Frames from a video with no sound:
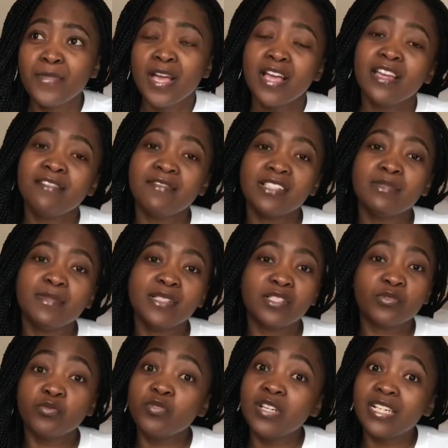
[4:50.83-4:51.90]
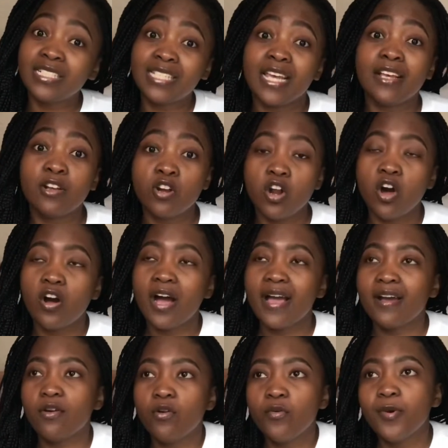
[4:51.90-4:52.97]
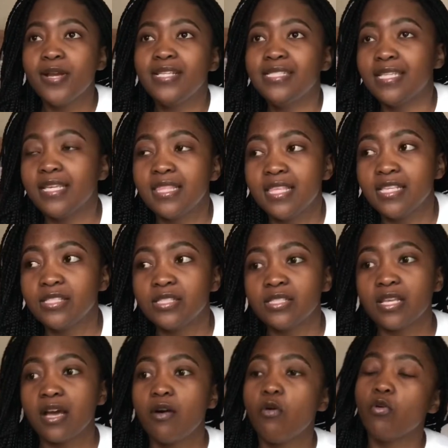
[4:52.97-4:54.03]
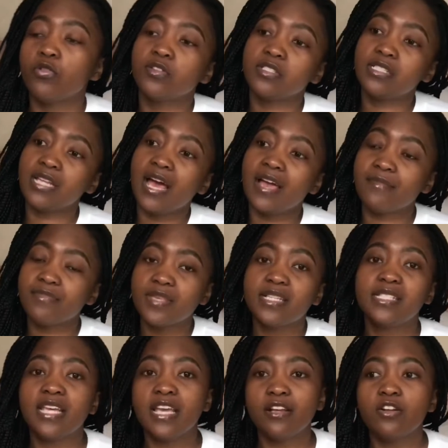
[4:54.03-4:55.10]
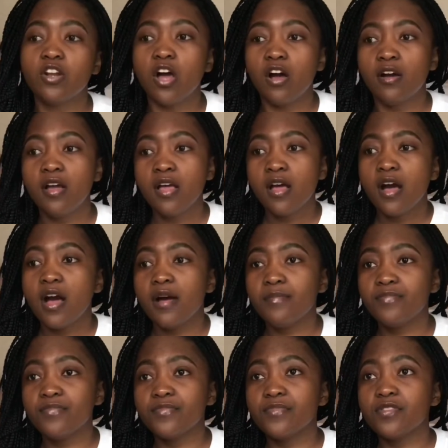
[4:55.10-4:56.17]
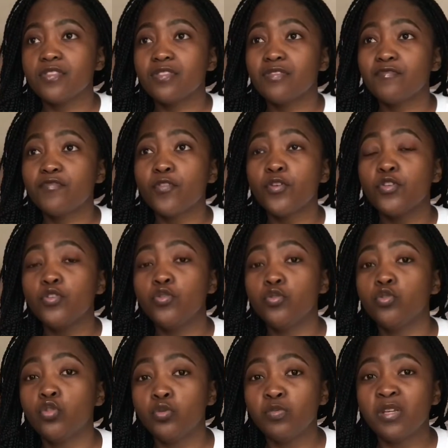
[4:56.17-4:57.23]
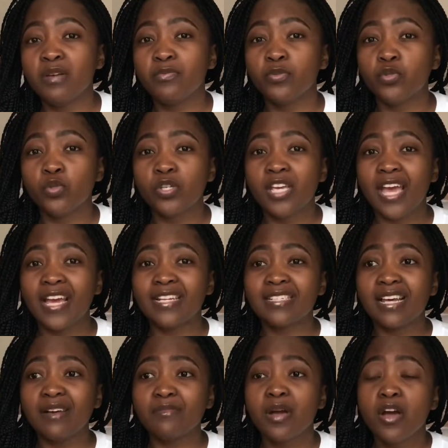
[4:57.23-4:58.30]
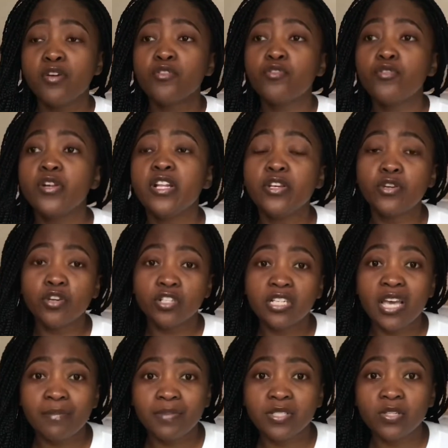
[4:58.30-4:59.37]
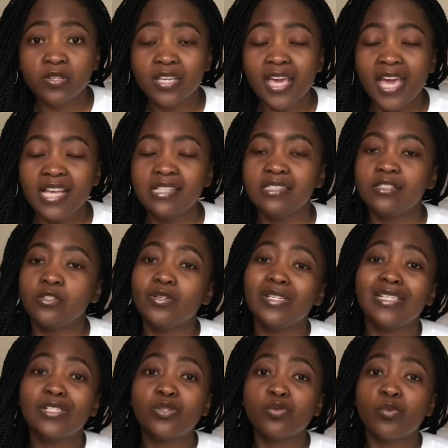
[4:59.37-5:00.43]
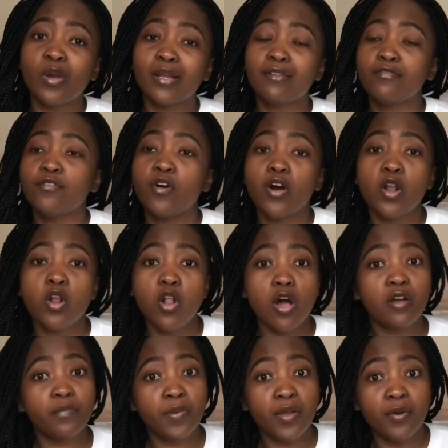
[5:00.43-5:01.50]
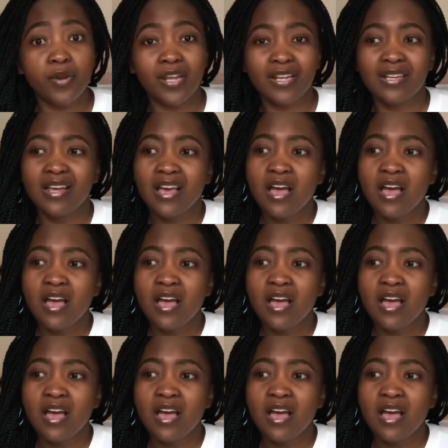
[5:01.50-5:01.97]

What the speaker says: Investments really take long. I always say this all the time. They take long. for you to be able to get really good capital gains, you need to wait for a long period.